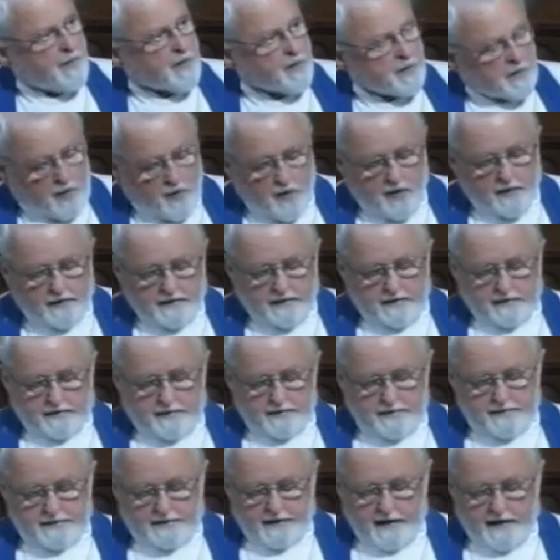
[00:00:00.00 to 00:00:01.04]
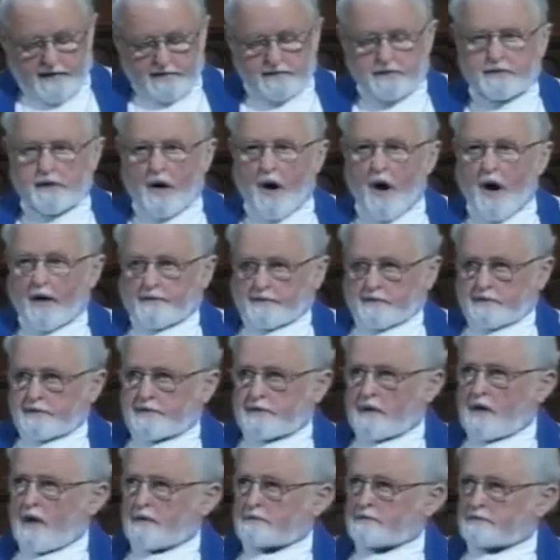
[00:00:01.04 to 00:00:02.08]
according to St. John.
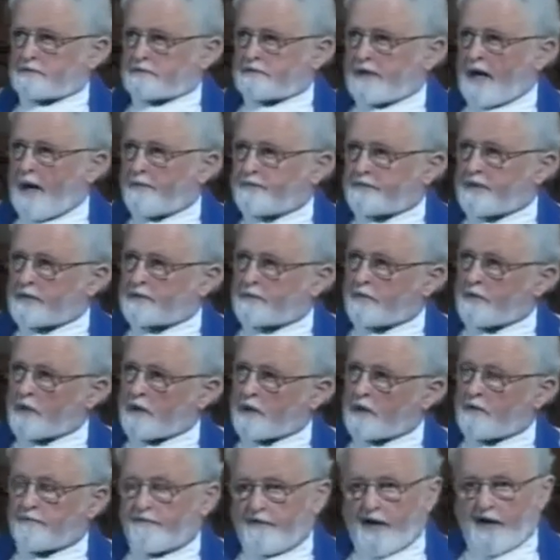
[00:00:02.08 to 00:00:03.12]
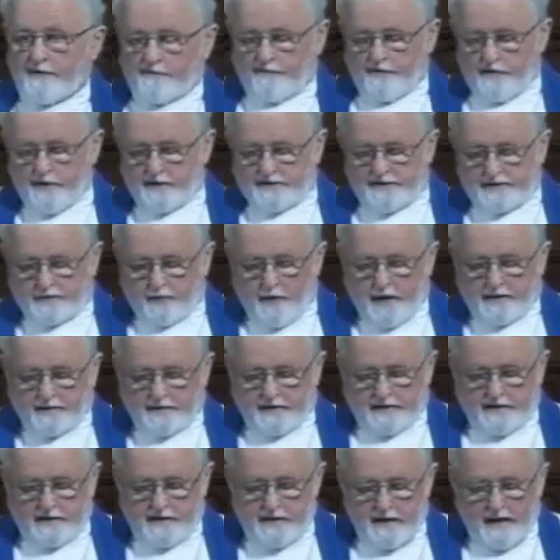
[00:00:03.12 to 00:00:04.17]
John chapter 12 and verse
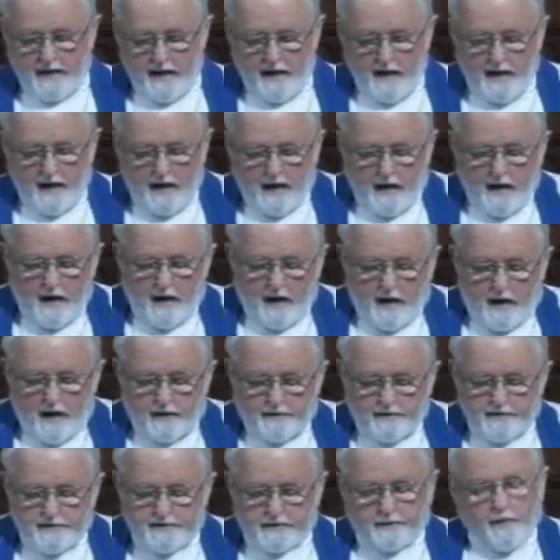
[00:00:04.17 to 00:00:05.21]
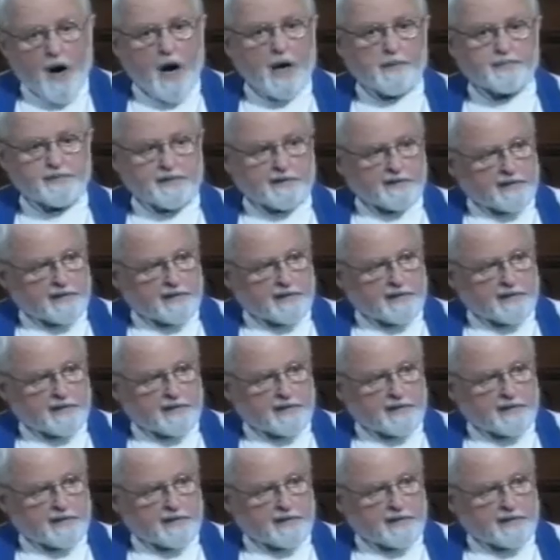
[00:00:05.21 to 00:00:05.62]
20 describes an